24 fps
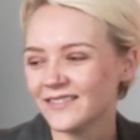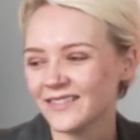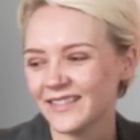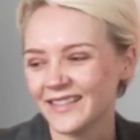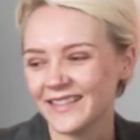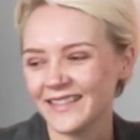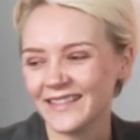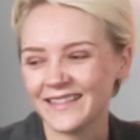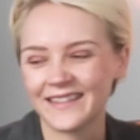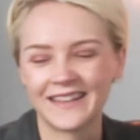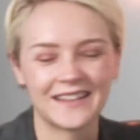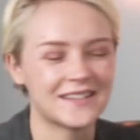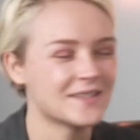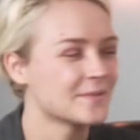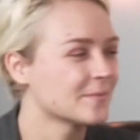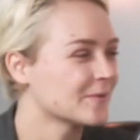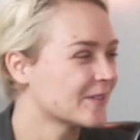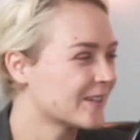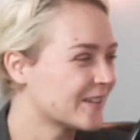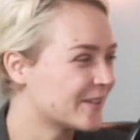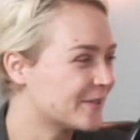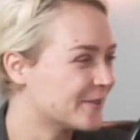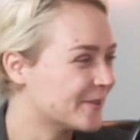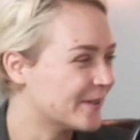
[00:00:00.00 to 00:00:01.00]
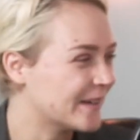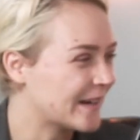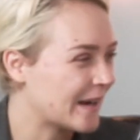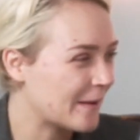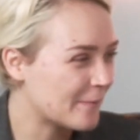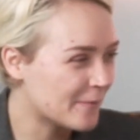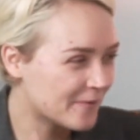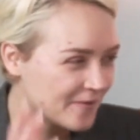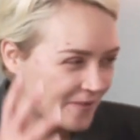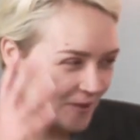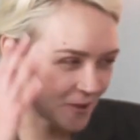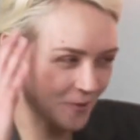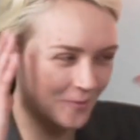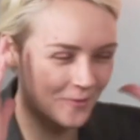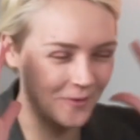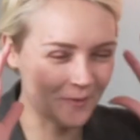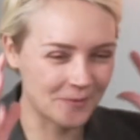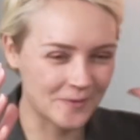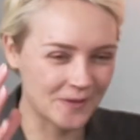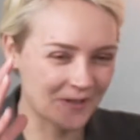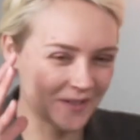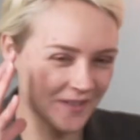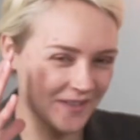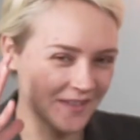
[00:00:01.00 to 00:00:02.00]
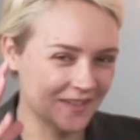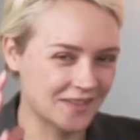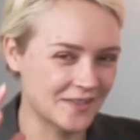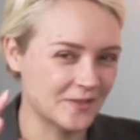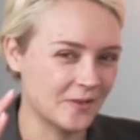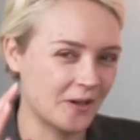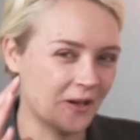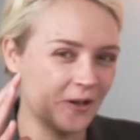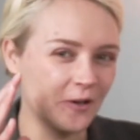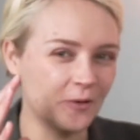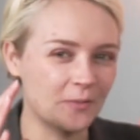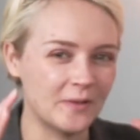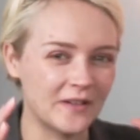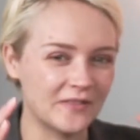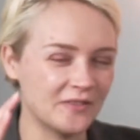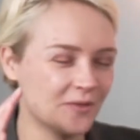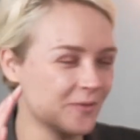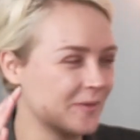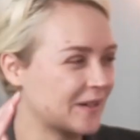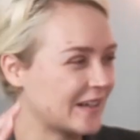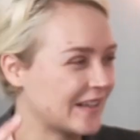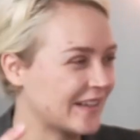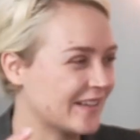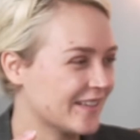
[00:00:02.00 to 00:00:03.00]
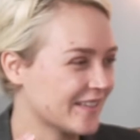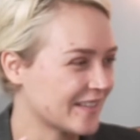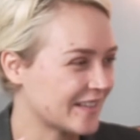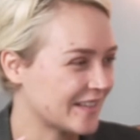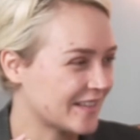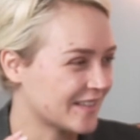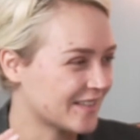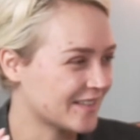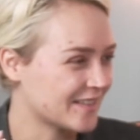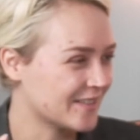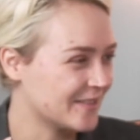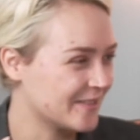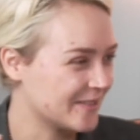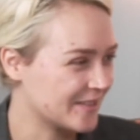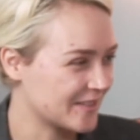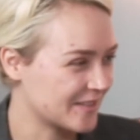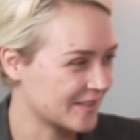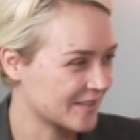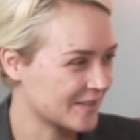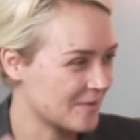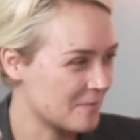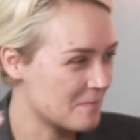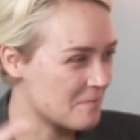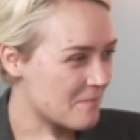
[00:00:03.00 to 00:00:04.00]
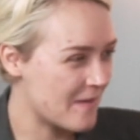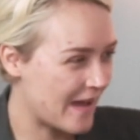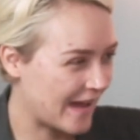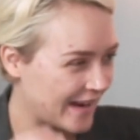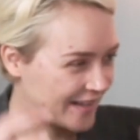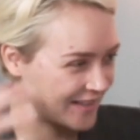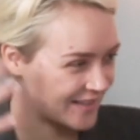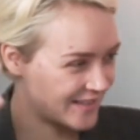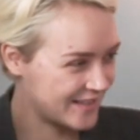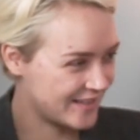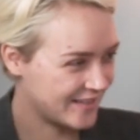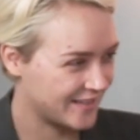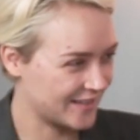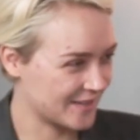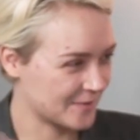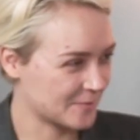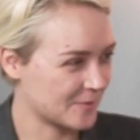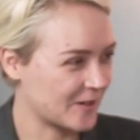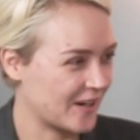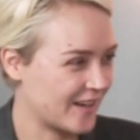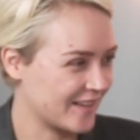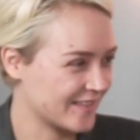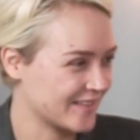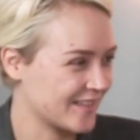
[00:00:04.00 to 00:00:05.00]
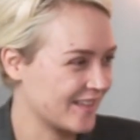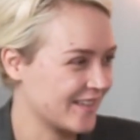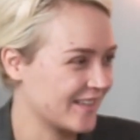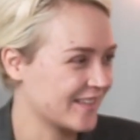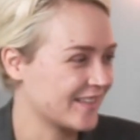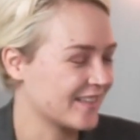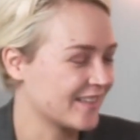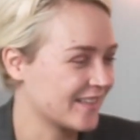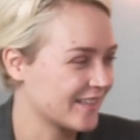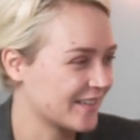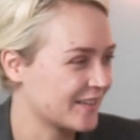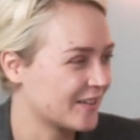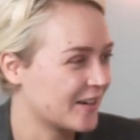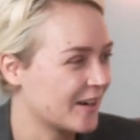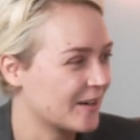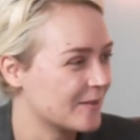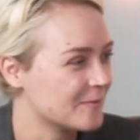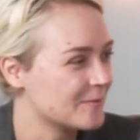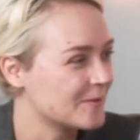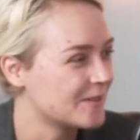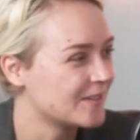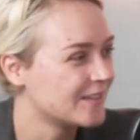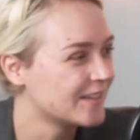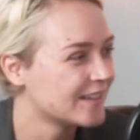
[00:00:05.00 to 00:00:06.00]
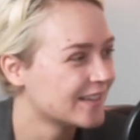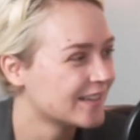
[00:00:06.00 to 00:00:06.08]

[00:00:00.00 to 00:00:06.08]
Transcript: That's pretty cool. And I'm a visual person, so I hope everybody else is too. And just imagining this process is incredible.